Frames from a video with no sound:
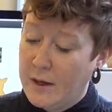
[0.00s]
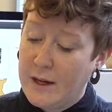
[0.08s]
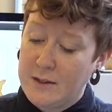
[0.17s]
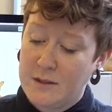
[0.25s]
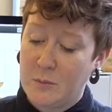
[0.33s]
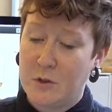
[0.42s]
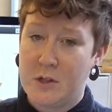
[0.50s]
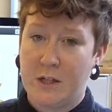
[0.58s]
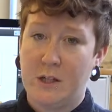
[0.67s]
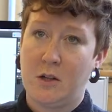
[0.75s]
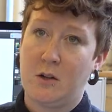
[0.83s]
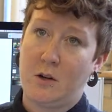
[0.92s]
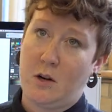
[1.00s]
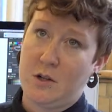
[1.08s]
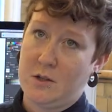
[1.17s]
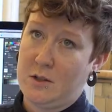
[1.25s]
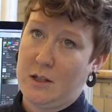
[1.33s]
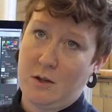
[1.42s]
Hands in particular are
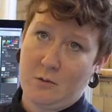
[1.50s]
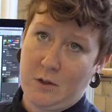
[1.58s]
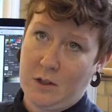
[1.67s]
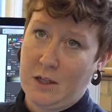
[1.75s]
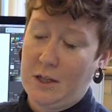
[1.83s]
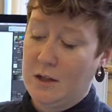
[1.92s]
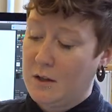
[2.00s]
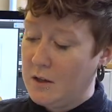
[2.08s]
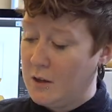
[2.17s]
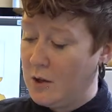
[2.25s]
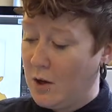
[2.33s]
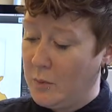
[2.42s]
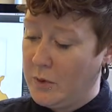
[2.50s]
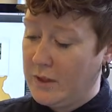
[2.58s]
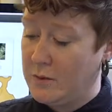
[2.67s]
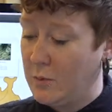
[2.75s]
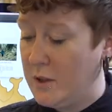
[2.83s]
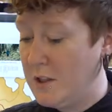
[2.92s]
just like a really
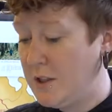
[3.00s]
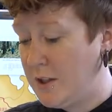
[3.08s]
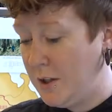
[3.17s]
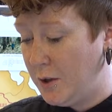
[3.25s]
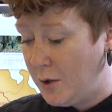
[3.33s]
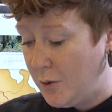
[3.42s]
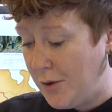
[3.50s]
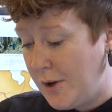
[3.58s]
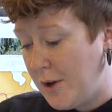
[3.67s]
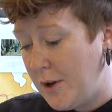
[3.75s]
complex one to do.